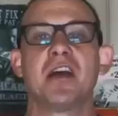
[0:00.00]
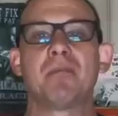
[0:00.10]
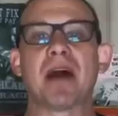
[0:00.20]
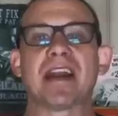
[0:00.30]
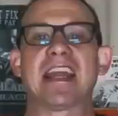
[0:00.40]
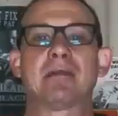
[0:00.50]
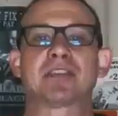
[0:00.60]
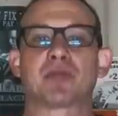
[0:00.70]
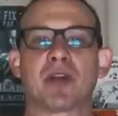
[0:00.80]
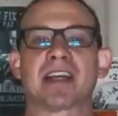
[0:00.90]
But it
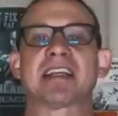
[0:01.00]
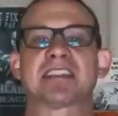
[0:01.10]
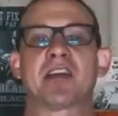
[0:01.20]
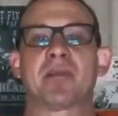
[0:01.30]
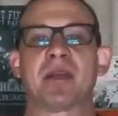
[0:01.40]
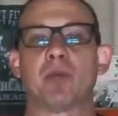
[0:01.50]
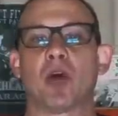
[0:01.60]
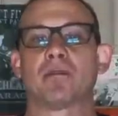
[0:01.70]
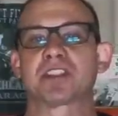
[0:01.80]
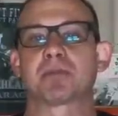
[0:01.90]
was really considered to be
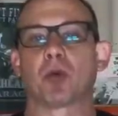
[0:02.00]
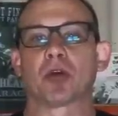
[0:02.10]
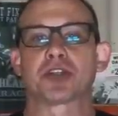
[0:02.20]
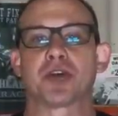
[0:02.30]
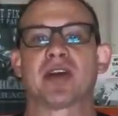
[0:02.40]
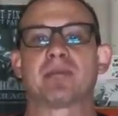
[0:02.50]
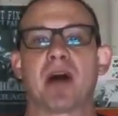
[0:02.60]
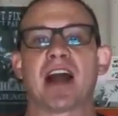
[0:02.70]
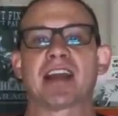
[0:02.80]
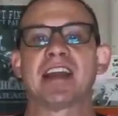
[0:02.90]
more of a sport touring
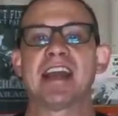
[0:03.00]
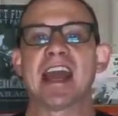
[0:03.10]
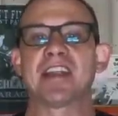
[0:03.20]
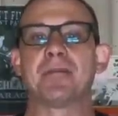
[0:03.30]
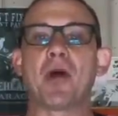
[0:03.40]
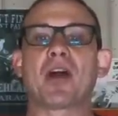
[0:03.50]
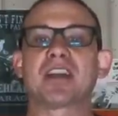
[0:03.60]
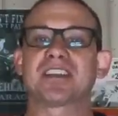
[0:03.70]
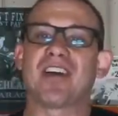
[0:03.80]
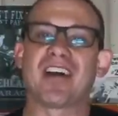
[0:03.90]
bike. And the
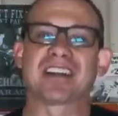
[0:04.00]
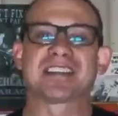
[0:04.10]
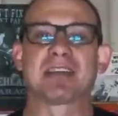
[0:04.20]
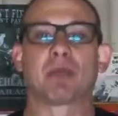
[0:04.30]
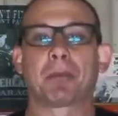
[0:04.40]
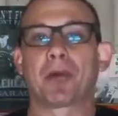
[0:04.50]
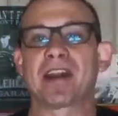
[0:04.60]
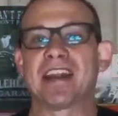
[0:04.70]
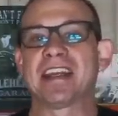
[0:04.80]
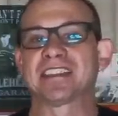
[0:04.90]
bars, honestly, were
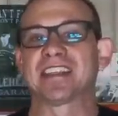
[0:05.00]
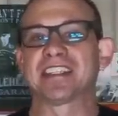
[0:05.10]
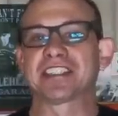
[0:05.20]
pretty easily to